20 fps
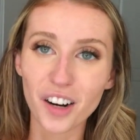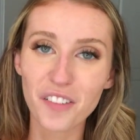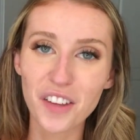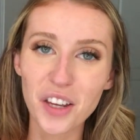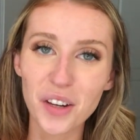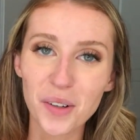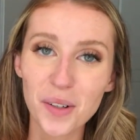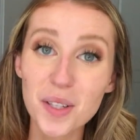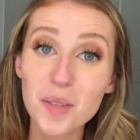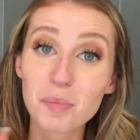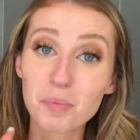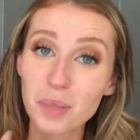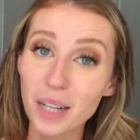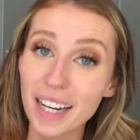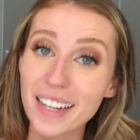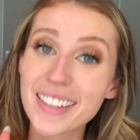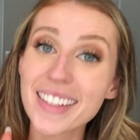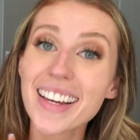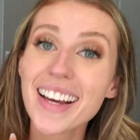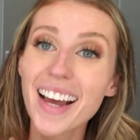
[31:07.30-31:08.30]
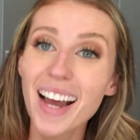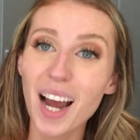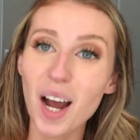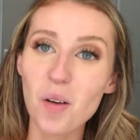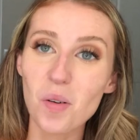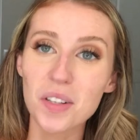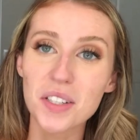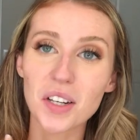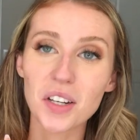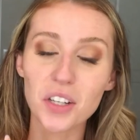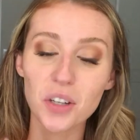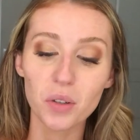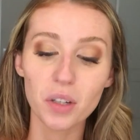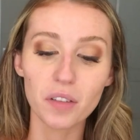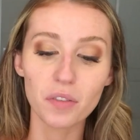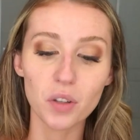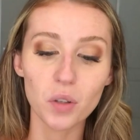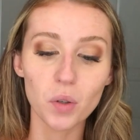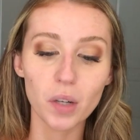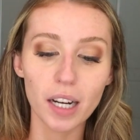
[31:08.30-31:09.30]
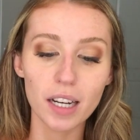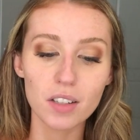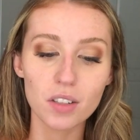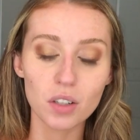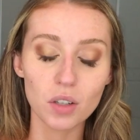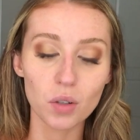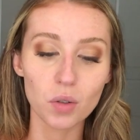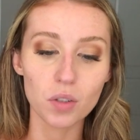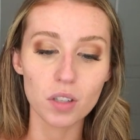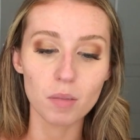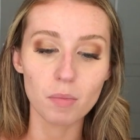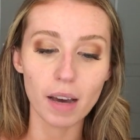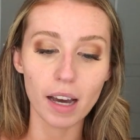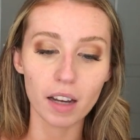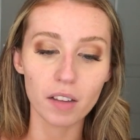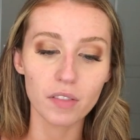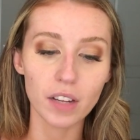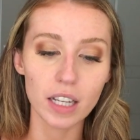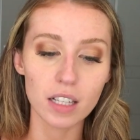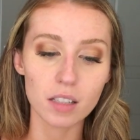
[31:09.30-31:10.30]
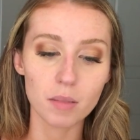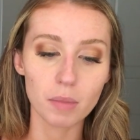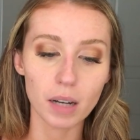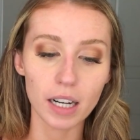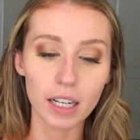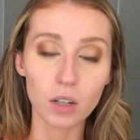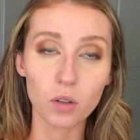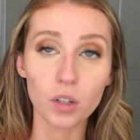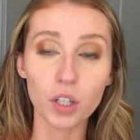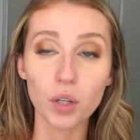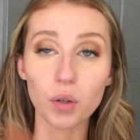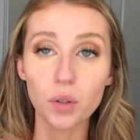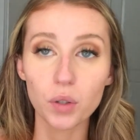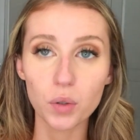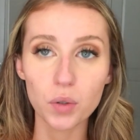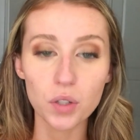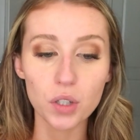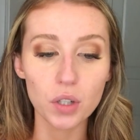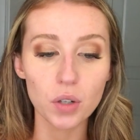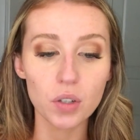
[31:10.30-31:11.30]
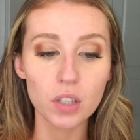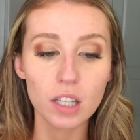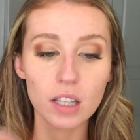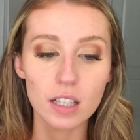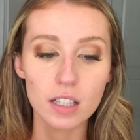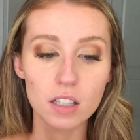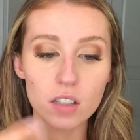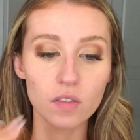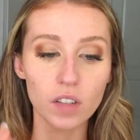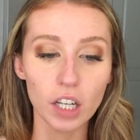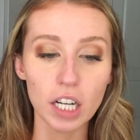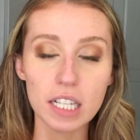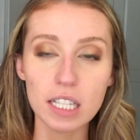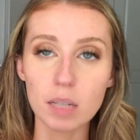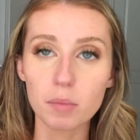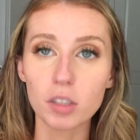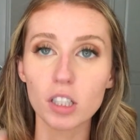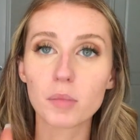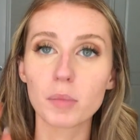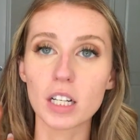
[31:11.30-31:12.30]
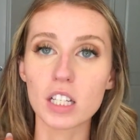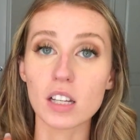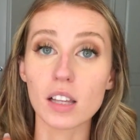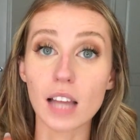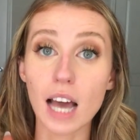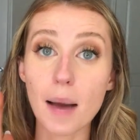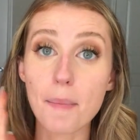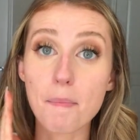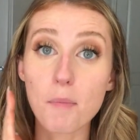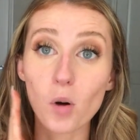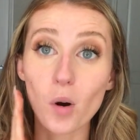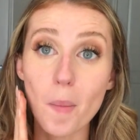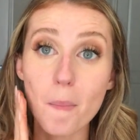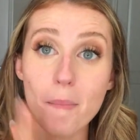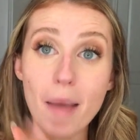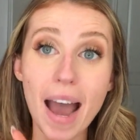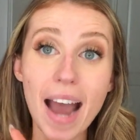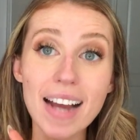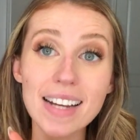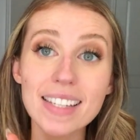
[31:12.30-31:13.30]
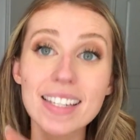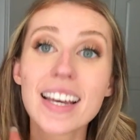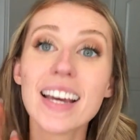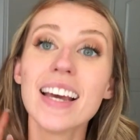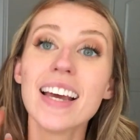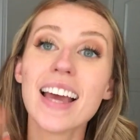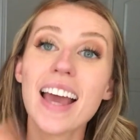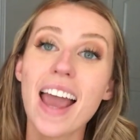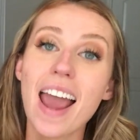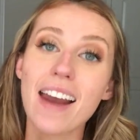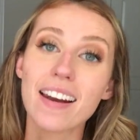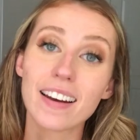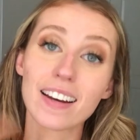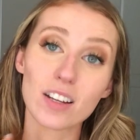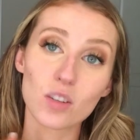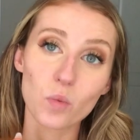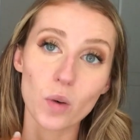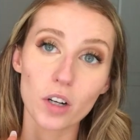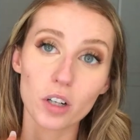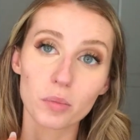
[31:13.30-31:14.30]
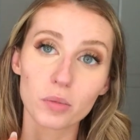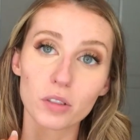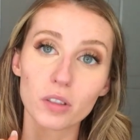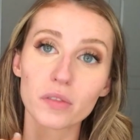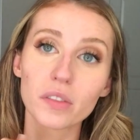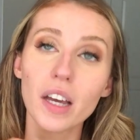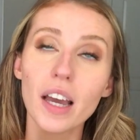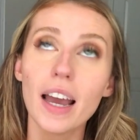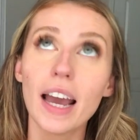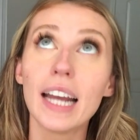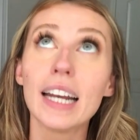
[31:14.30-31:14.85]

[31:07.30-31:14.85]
reviews, but I will tell you, if you guys use the MAC Face and Body or you used to use it, this is very similar, but it's a lot more matte and it is waterproof.